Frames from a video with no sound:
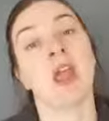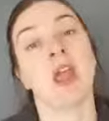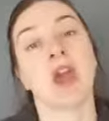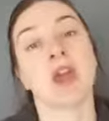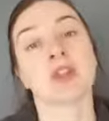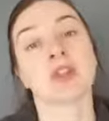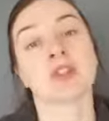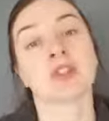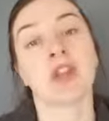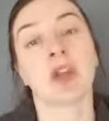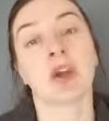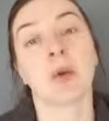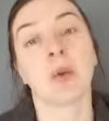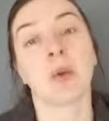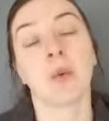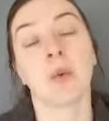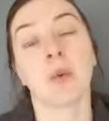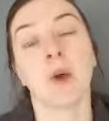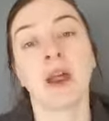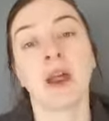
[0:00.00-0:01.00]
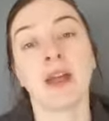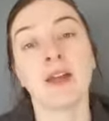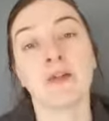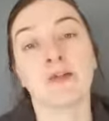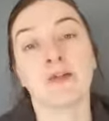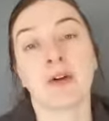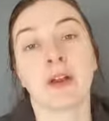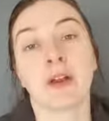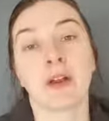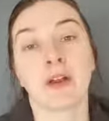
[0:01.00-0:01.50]
And so when I
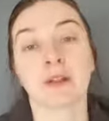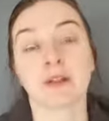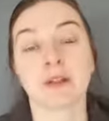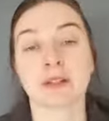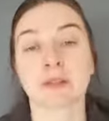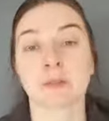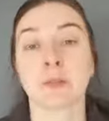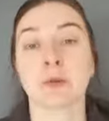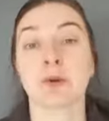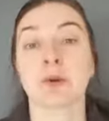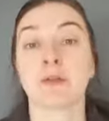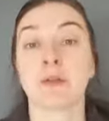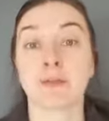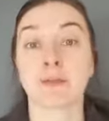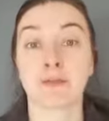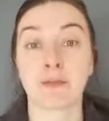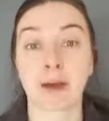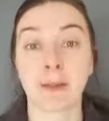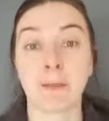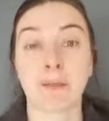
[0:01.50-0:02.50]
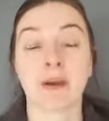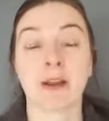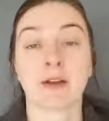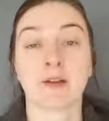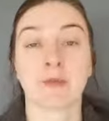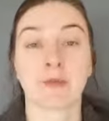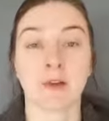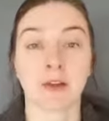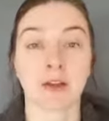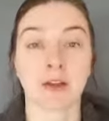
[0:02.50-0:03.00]
follow this more of a fabric
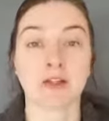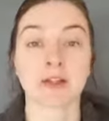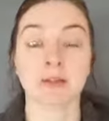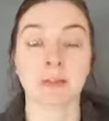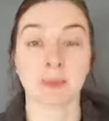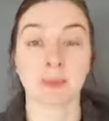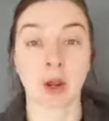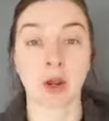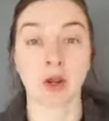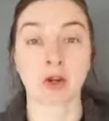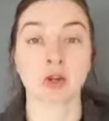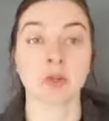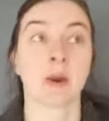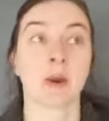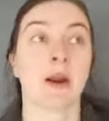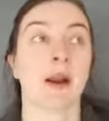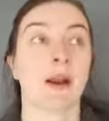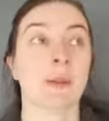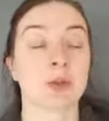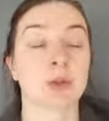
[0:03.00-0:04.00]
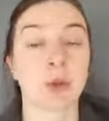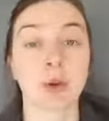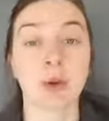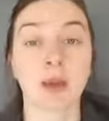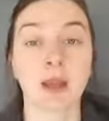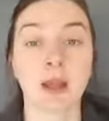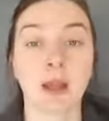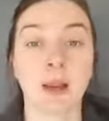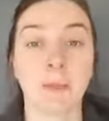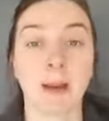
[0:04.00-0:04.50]
first approach, where I'm
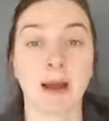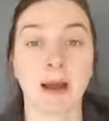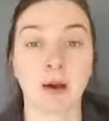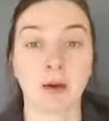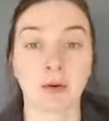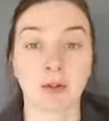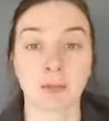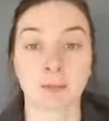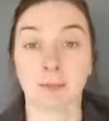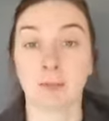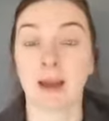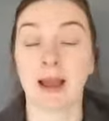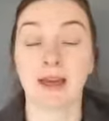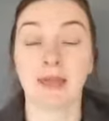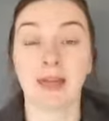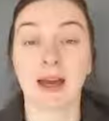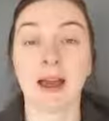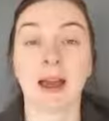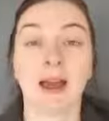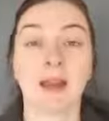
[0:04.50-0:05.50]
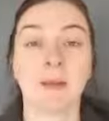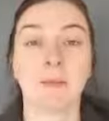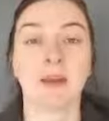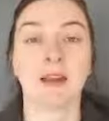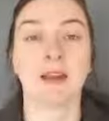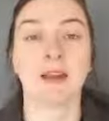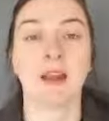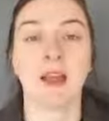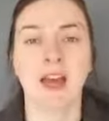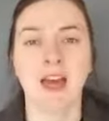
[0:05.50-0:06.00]
talking about, by that I
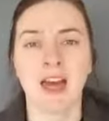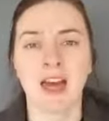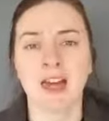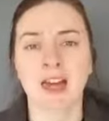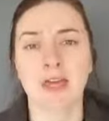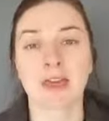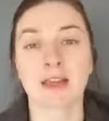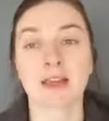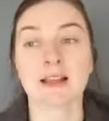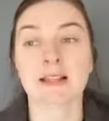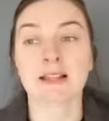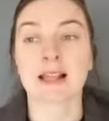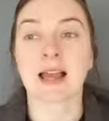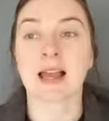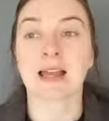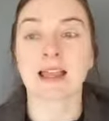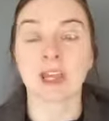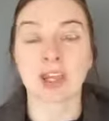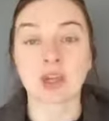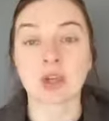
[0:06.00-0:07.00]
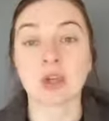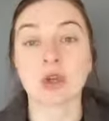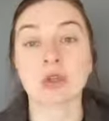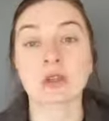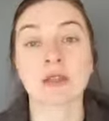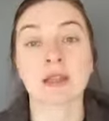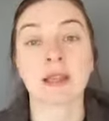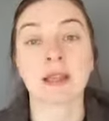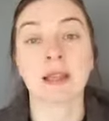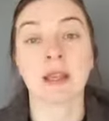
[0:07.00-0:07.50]
mean things like
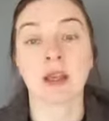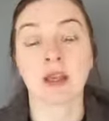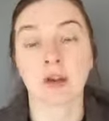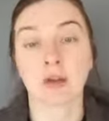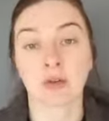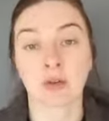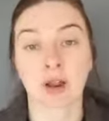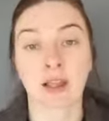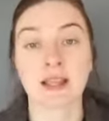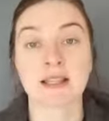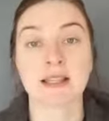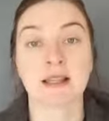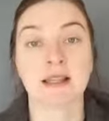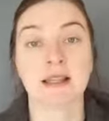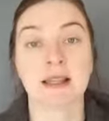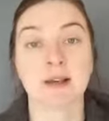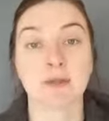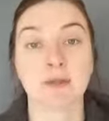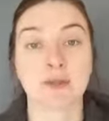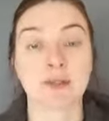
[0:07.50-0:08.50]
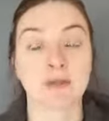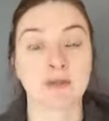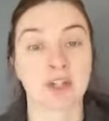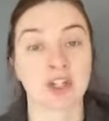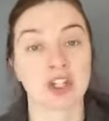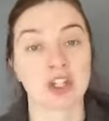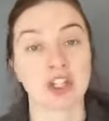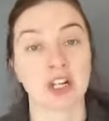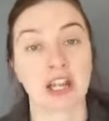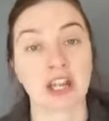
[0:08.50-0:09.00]
using greater levels of
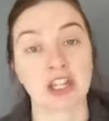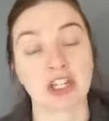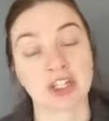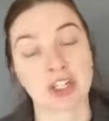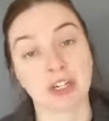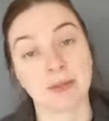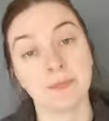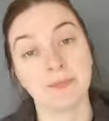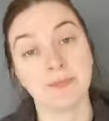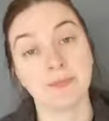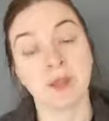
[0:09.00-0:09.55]
insulation,